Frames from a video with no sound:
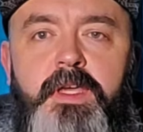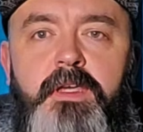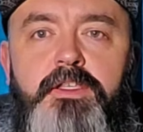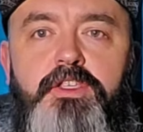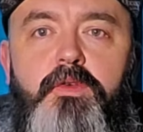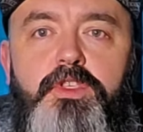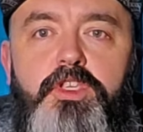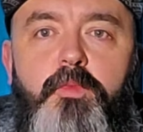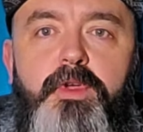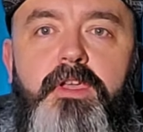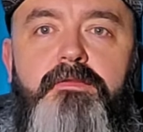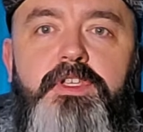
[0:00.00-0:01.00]
So a
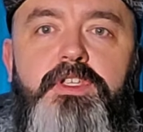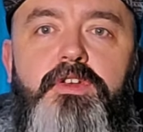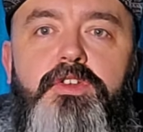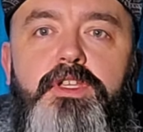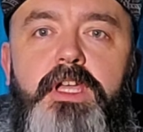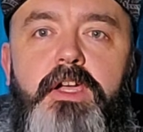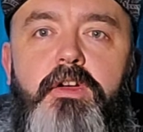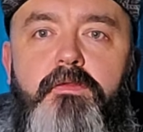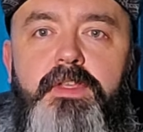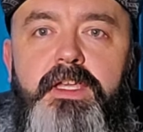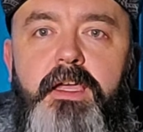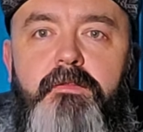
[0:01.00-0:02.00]
topic of discussion that I
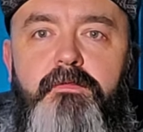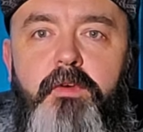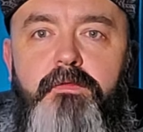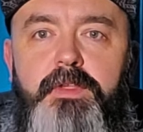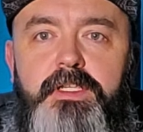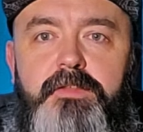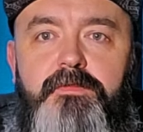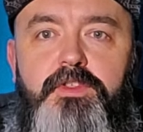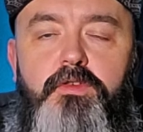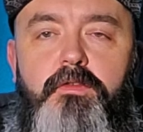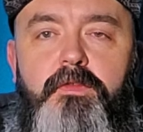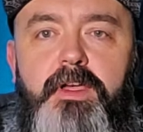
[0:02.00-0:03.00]
often get involved in as a
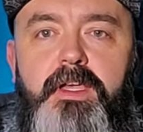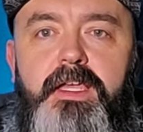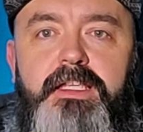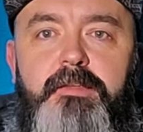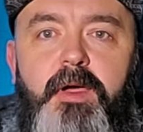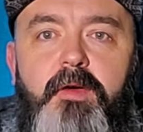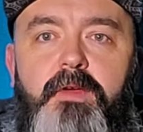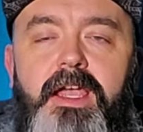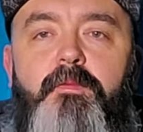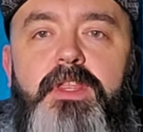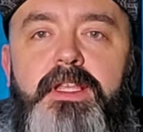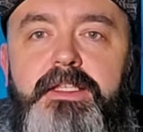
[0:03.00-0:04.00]
photographer is about
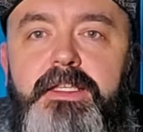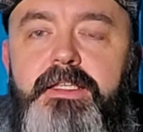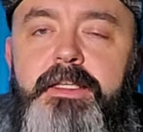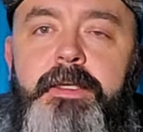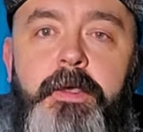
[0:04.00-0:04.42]
camera lenses.